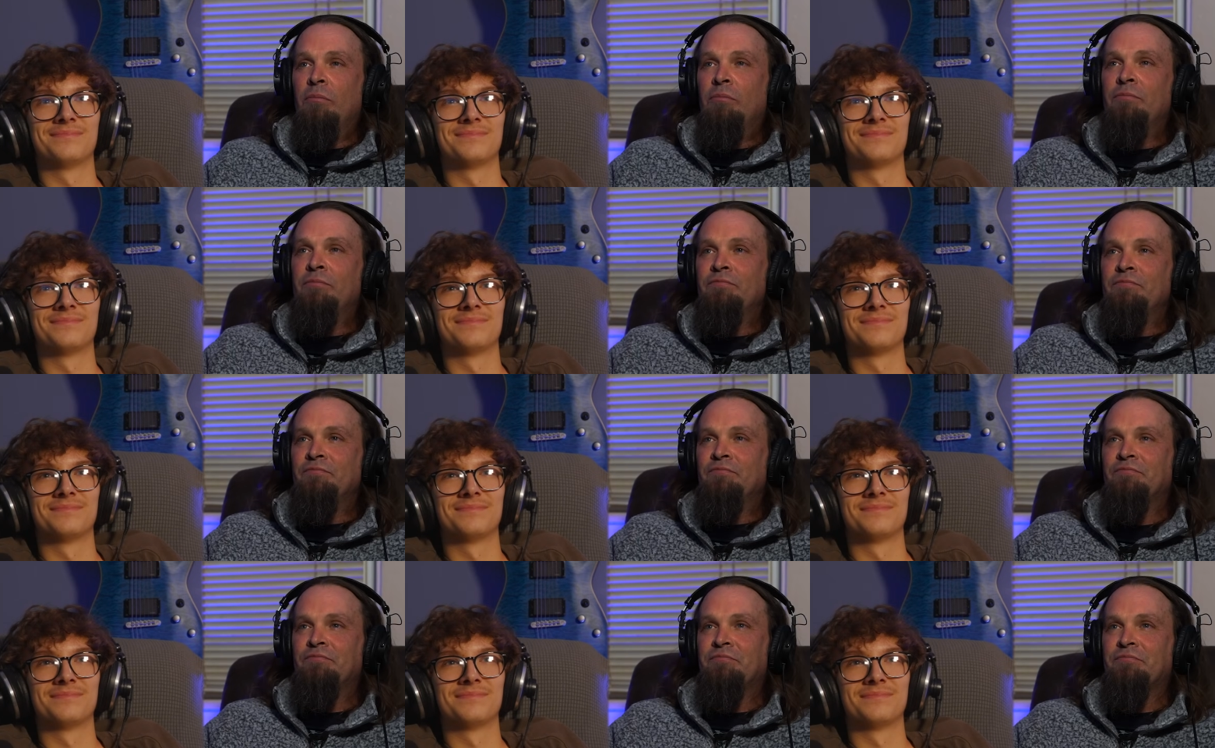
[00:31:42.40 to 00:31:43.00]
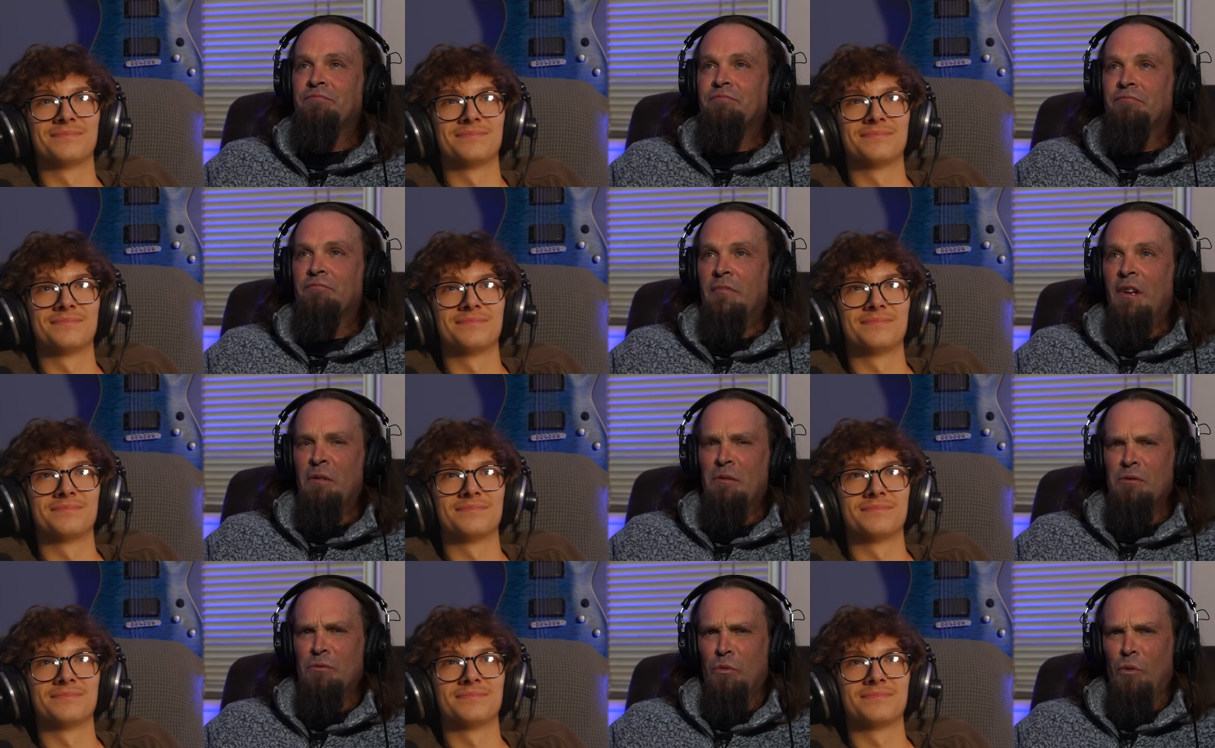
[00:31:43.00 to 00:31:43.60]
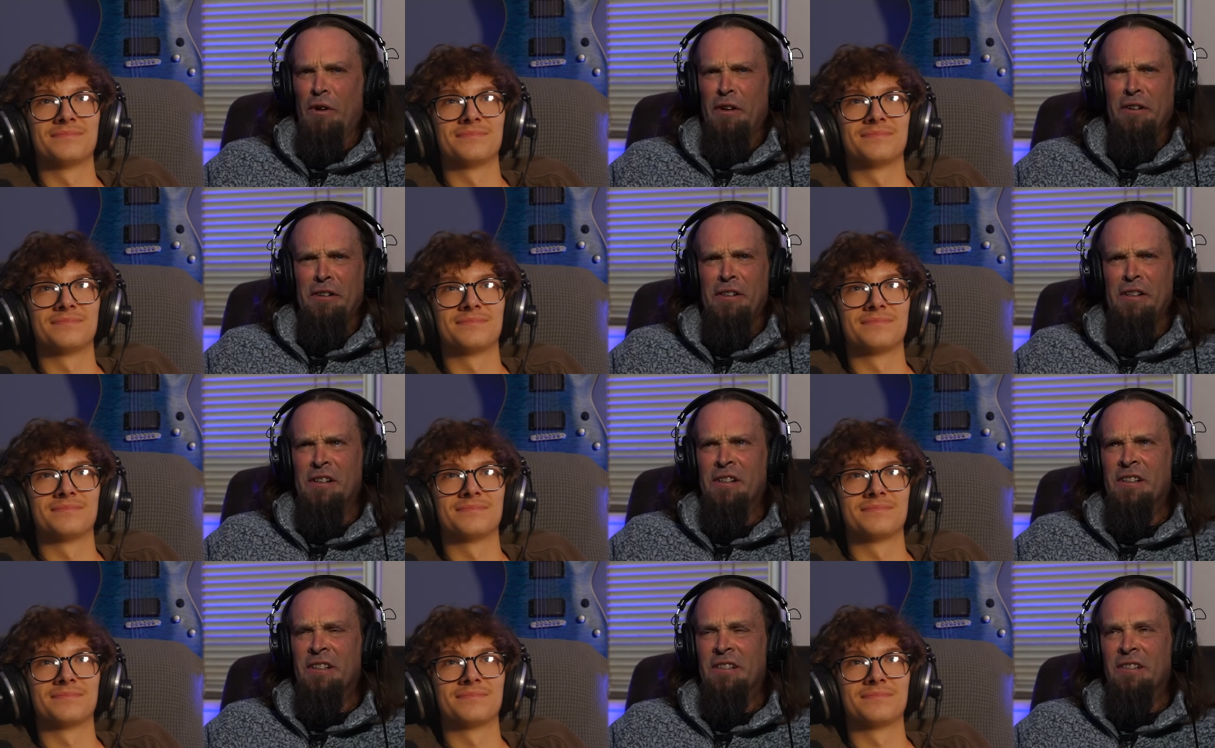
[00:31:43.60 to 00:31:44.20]
Speaker 1: that was weird.
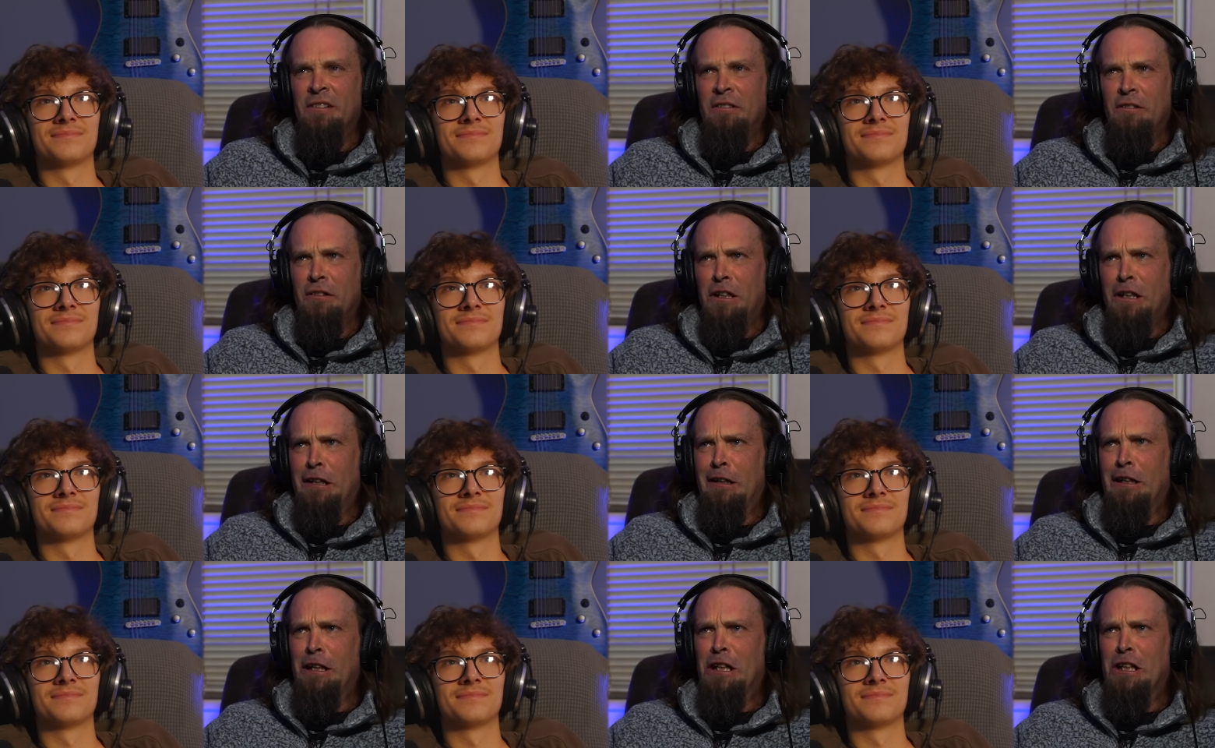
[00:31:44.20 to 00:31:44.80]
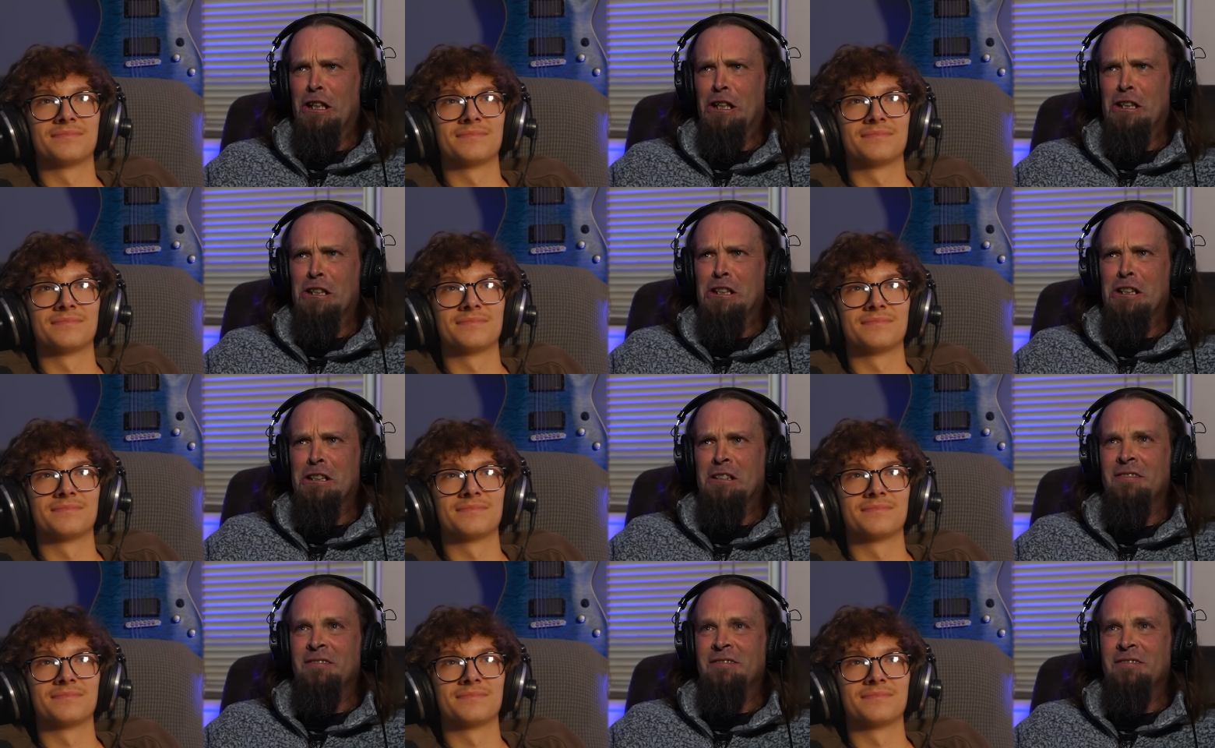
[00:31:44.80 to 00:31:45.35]
Ah,